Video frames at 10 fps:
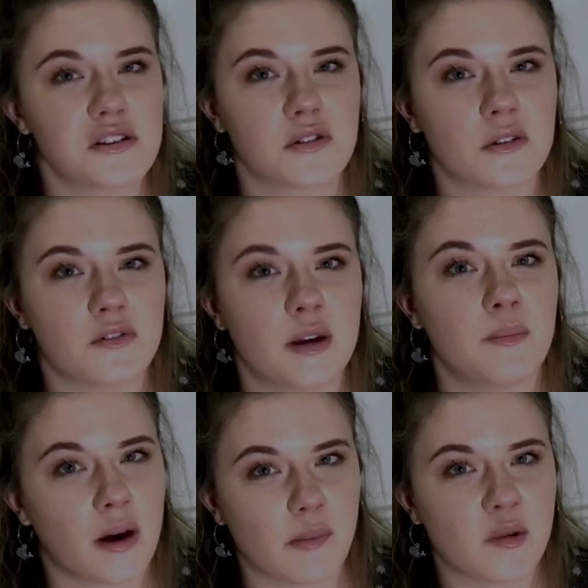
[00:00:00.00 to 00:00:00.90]
oceanography,
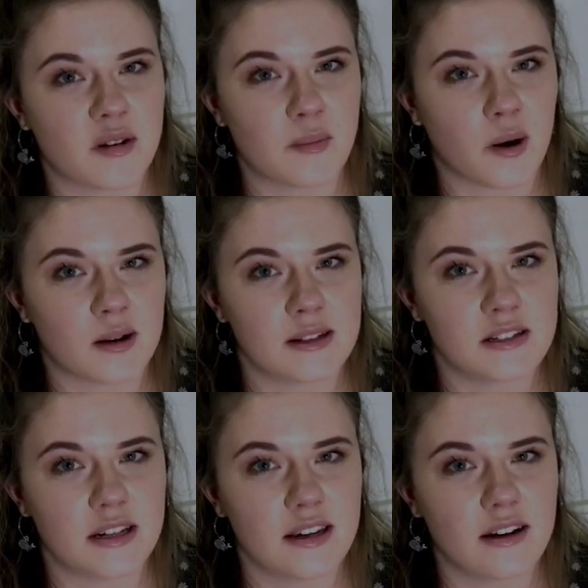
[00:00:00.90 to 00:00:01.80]
but in marine
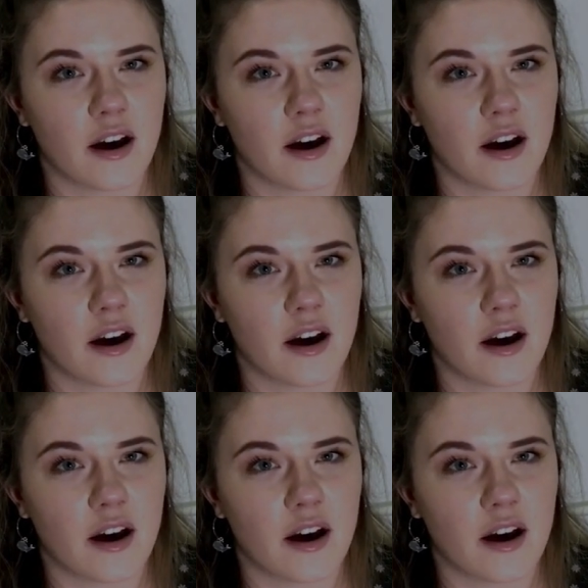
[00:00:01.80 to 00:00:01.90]
biology.